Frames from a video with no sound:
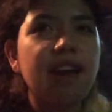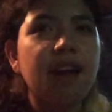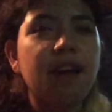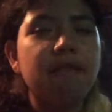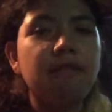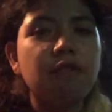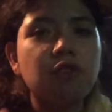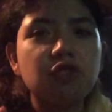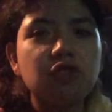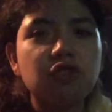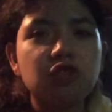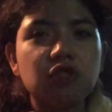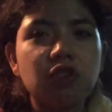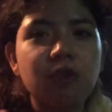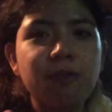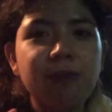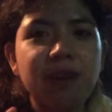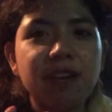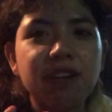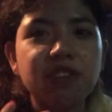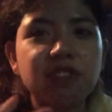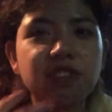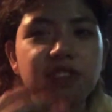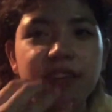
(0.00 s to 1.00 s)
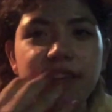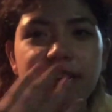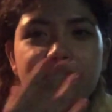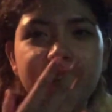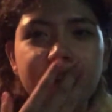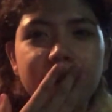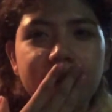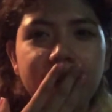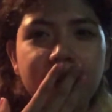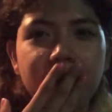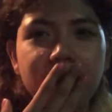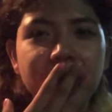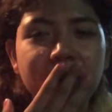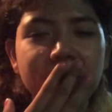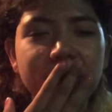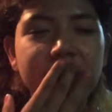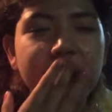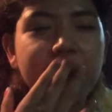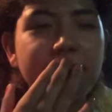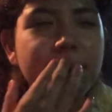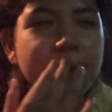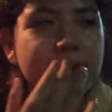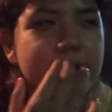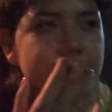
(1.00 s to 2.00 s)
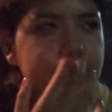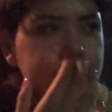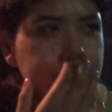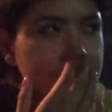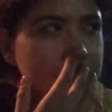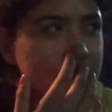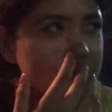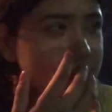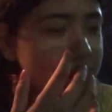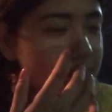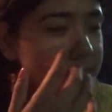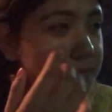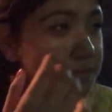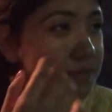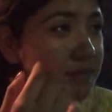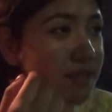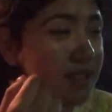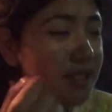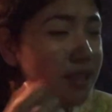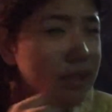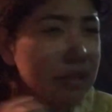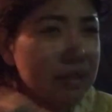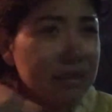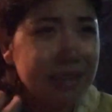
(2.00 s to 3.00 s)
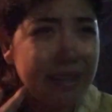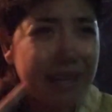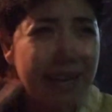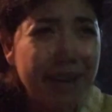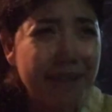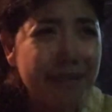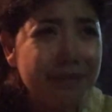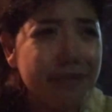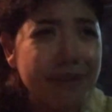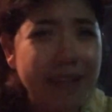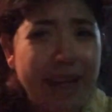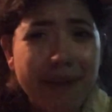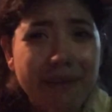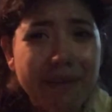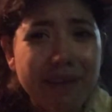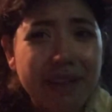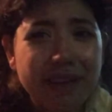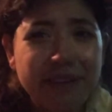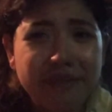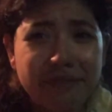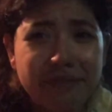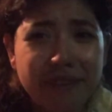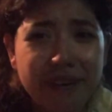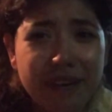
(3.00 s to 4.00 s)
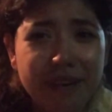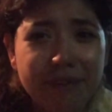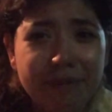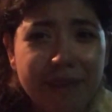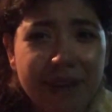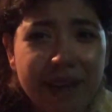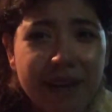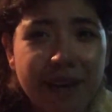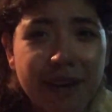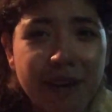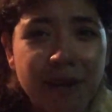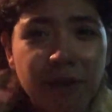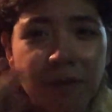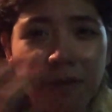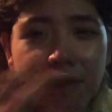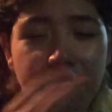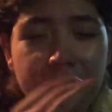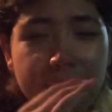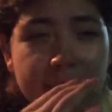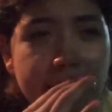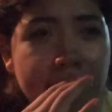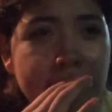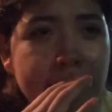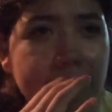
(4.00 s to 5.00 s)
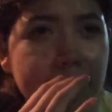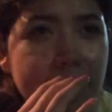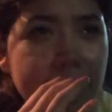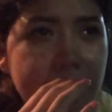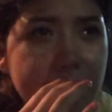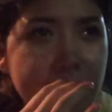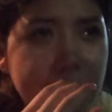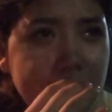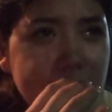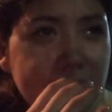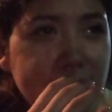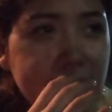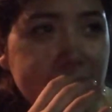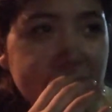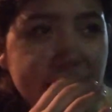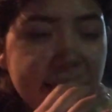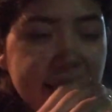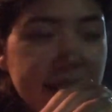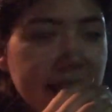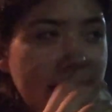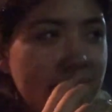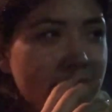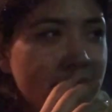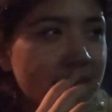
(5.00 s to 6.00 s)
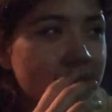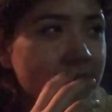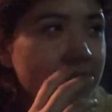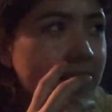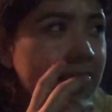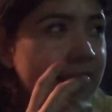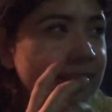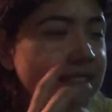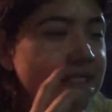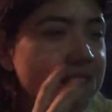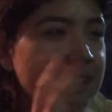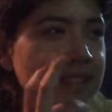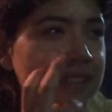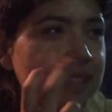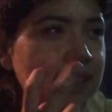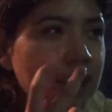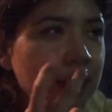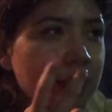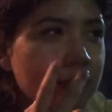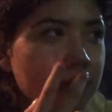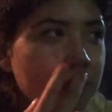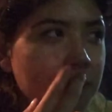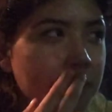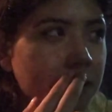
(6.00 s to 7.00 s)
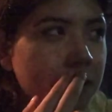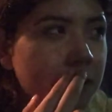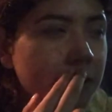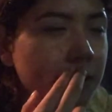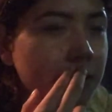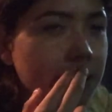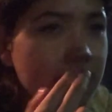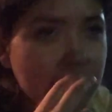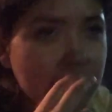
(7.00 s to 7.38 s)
I felt so much, and I was like, "Oh my gosh." So yeah, that really freaked me out. And I don't know, I was just thinking about like,